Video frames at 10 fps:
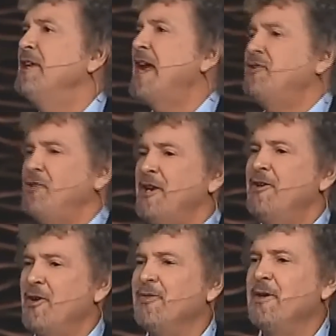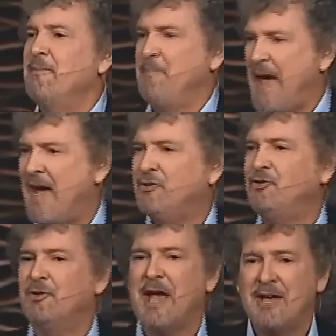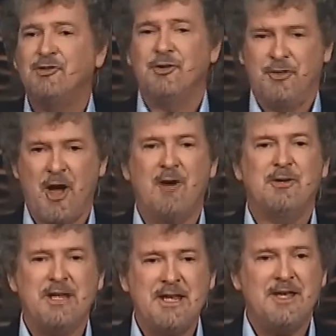shared on the pastor has authority